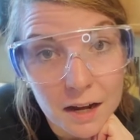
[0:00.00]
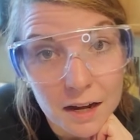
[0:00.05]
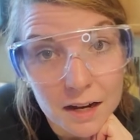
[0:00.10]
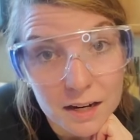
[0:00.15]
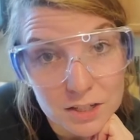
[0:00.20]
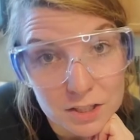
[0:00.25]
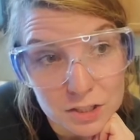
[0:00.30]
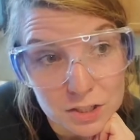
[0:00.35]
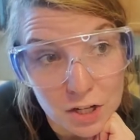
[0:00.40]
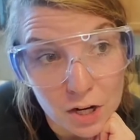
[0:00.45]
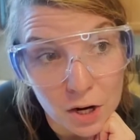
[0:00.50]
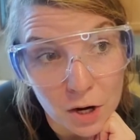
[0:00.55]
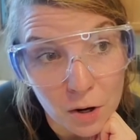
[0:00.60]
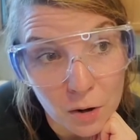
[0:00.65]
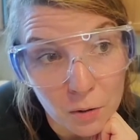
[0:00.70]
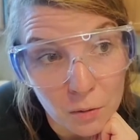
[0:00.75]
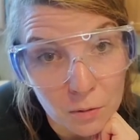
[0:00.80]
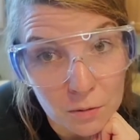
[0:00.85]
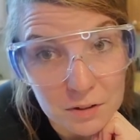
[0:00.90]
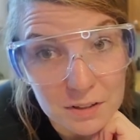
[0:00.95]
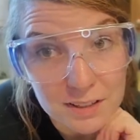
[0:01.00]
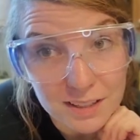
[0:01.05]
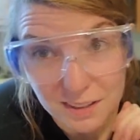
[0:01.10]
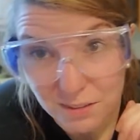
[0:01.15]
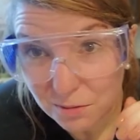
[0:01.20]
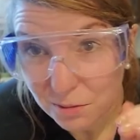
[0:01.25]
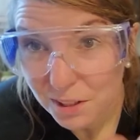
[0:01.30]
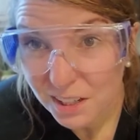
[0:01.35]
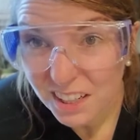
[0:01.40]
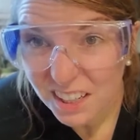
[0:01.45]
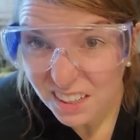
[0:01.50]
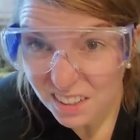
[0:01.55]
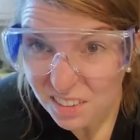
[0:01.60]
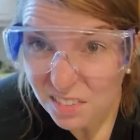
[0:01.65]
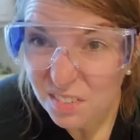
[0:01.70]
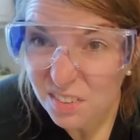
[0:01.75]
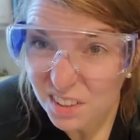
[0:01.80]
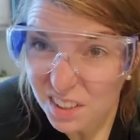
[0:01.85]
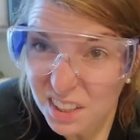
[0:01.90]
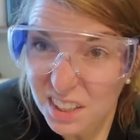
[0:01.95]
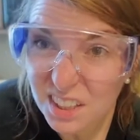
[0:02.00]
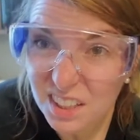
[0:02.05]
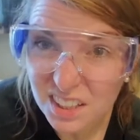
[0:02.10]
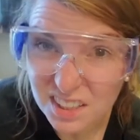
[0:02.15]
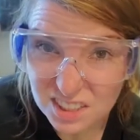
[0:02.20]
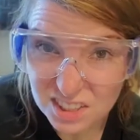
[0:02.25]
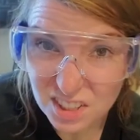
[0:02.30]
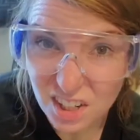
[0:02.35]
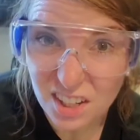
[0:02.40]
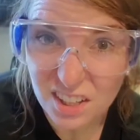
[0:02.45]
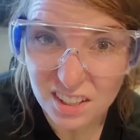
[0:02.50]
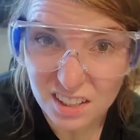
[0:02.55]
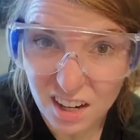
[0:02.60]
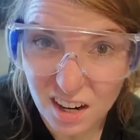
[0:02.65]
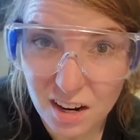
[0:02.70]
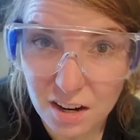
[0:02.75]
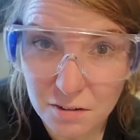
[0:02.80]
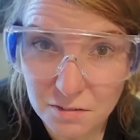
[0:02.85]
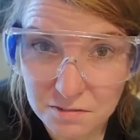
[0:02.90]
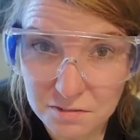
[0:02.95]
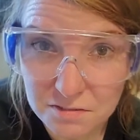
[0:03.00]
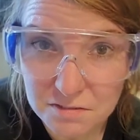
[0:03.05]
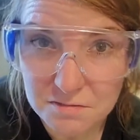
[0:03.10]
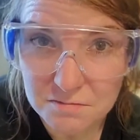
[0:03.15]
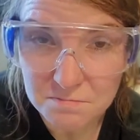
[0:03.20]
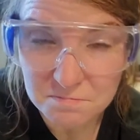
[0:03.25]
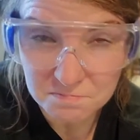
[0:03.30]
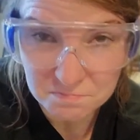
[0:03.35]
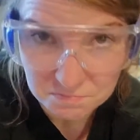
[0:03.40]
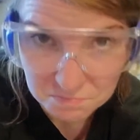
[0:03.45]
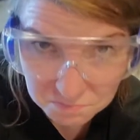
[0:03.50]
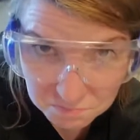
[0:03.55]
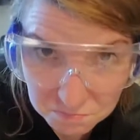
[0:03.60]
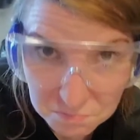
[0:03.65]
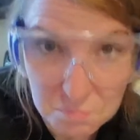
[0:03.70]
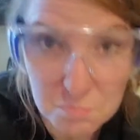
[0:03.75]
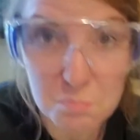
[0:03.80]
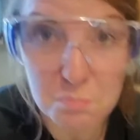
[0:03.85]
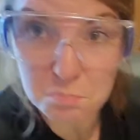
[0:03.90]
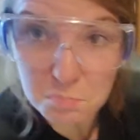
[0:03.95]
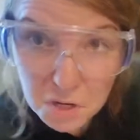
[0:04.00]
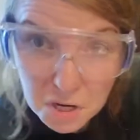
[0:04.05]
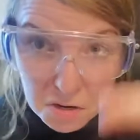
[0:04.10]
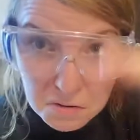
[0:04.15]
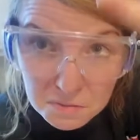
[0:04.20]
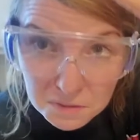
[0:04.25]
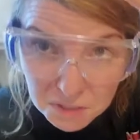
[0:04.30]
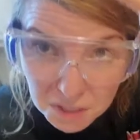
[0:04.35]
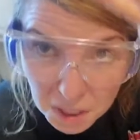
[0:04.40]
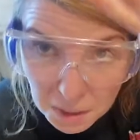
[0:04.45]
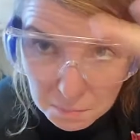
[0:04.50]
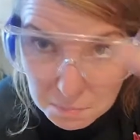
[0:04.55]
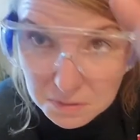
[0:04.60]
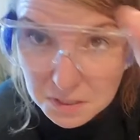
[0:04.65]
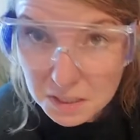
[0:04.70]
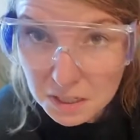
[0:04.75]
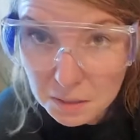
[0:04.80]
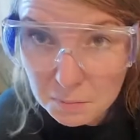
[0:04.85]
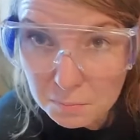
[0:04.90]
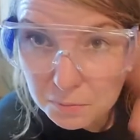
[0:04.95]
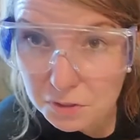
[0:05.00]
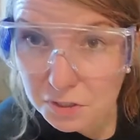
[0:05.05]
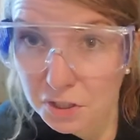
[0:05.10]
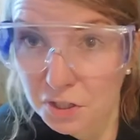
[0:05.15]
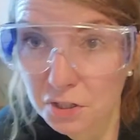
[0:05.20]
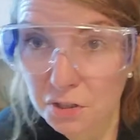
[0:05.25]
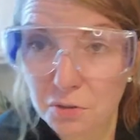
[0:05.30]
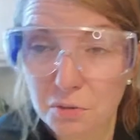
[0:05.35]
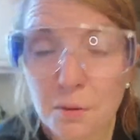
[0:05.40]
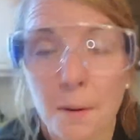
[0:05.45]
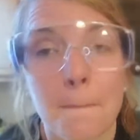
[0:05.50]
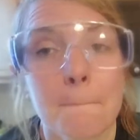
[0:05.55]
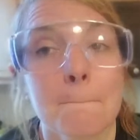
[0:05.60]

So if we're starting off moving up to number two,